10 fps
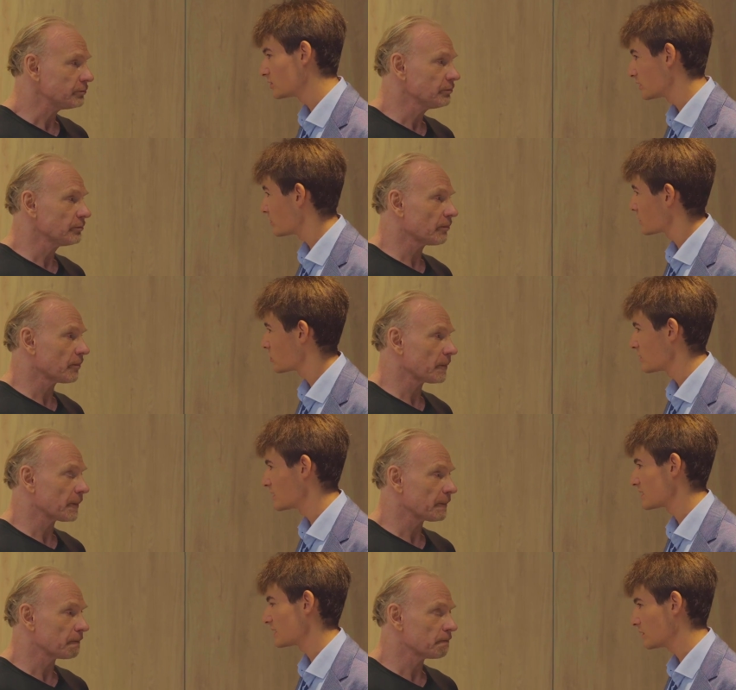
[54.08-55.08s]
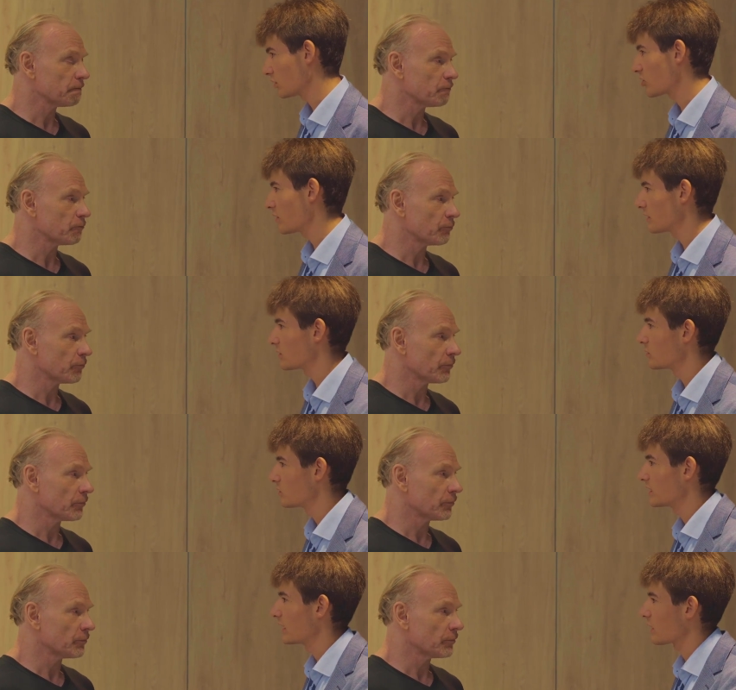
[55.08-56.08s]
Speaker 1: into the transhumanist and longevity
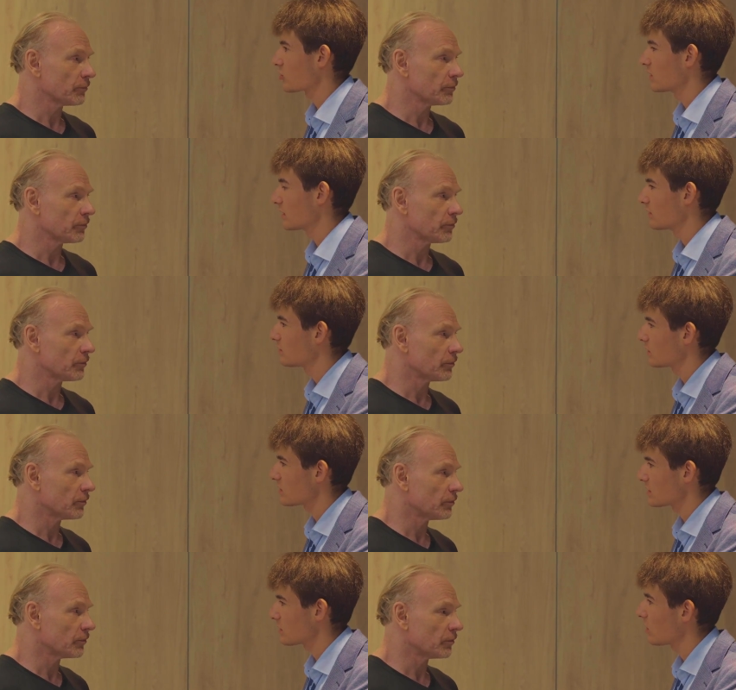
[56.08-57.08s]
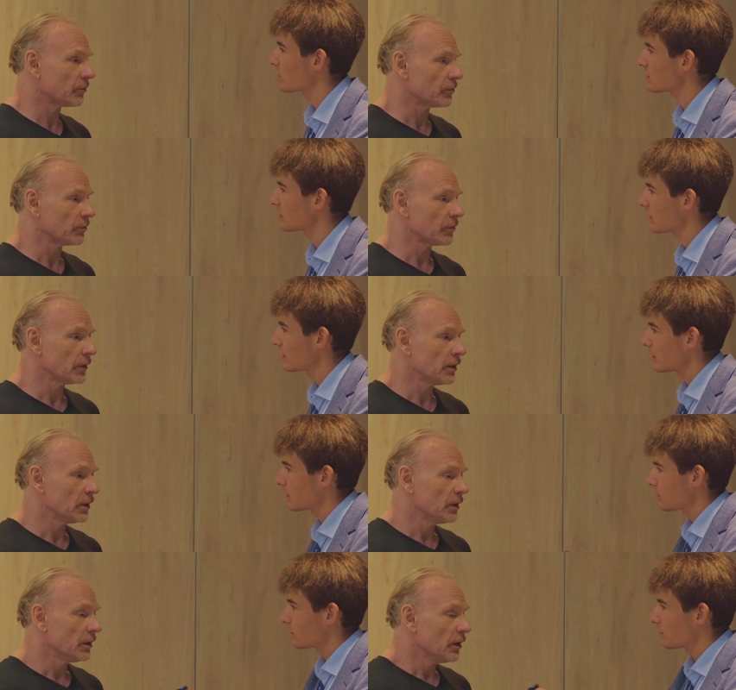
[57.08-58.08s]
community actually? What was the cause?
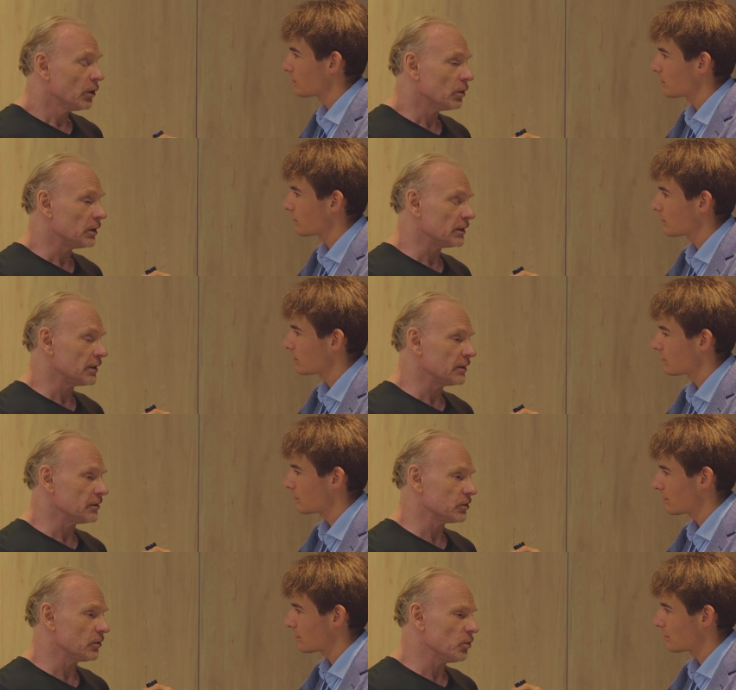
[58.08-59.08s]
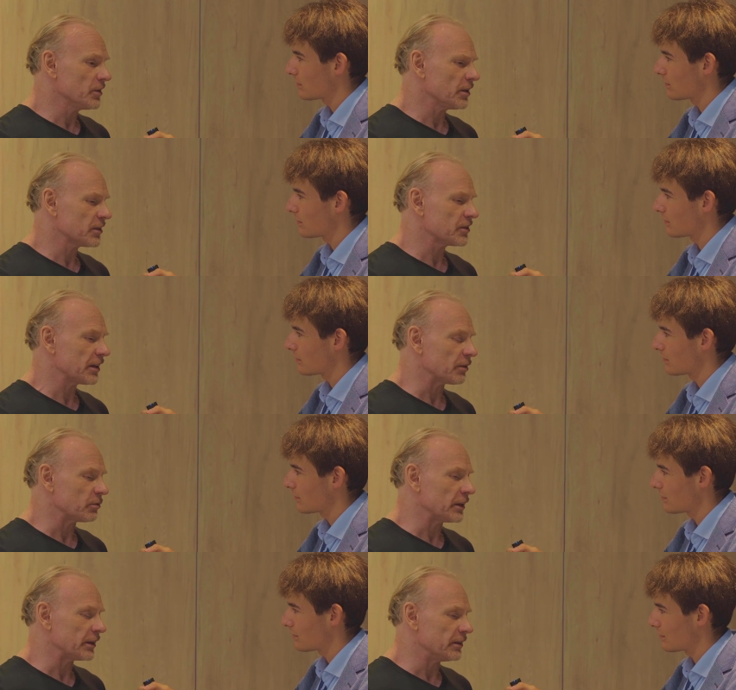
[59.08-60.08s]
Speaker 2: Well, it's always hard to say
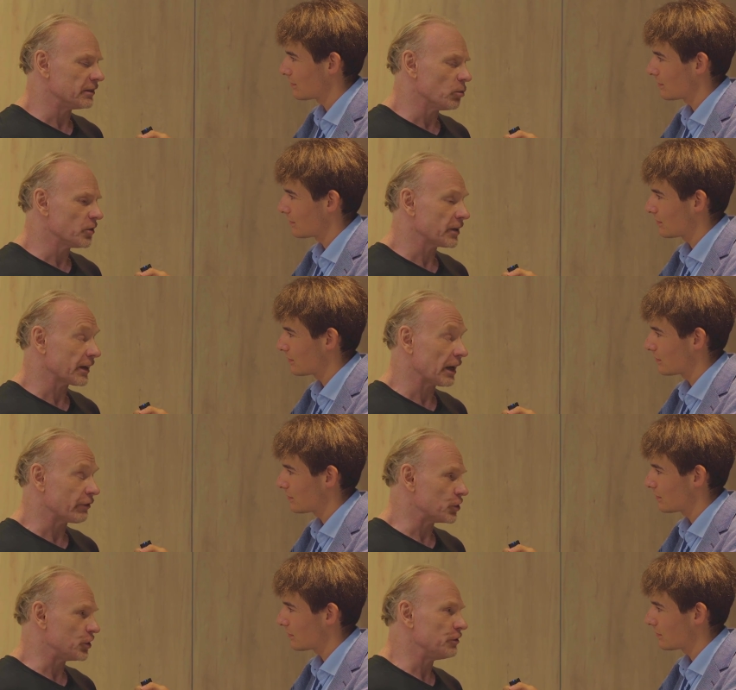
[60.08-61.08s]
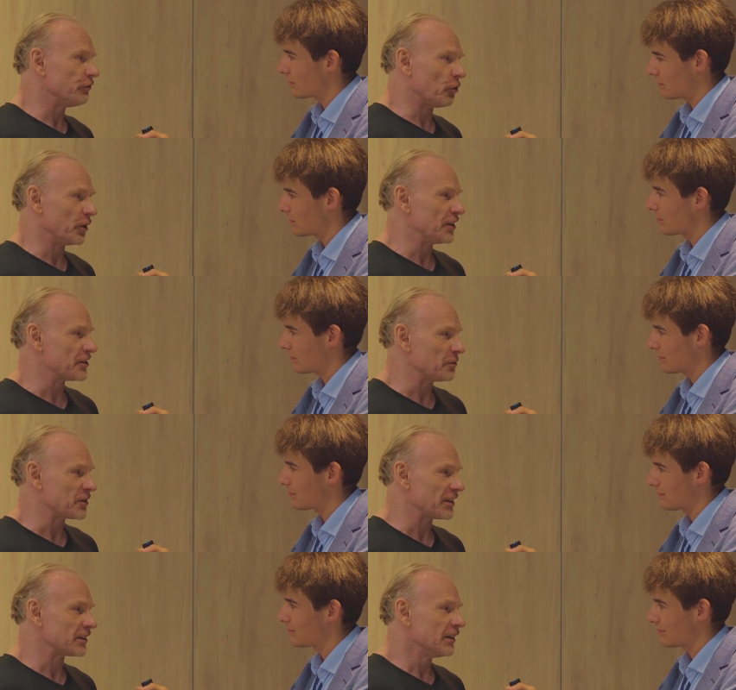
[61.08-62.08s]
that, really. It's almost like I have a gene for it in
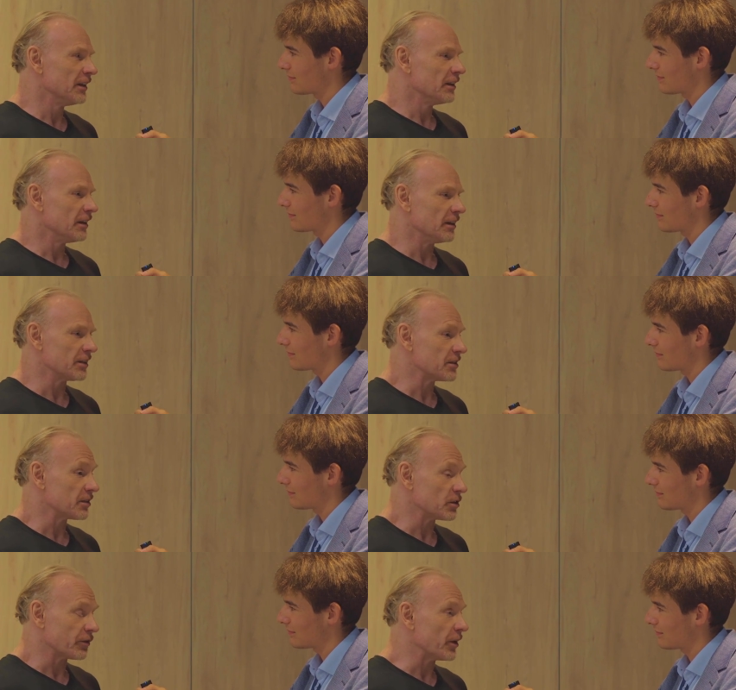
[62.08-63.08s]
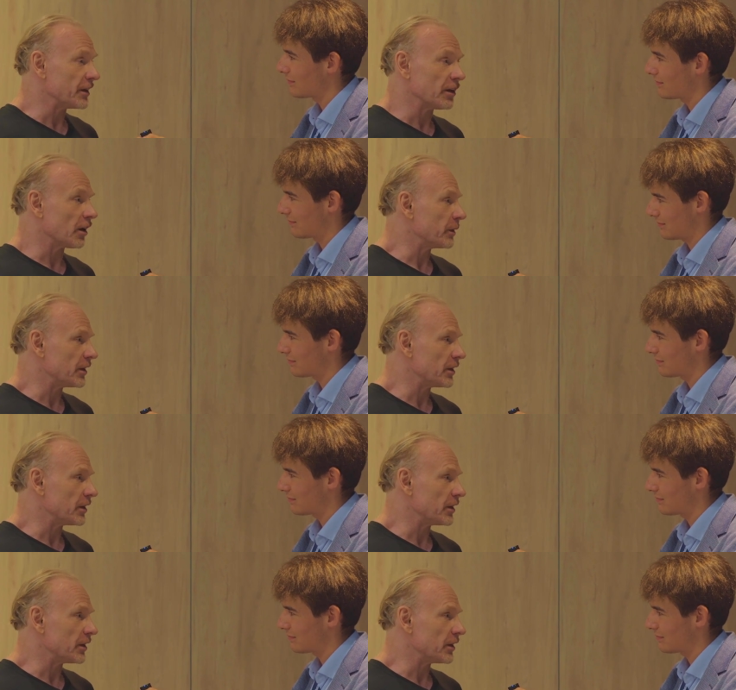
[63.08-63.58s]
some sense. Uh, since I was very young, I've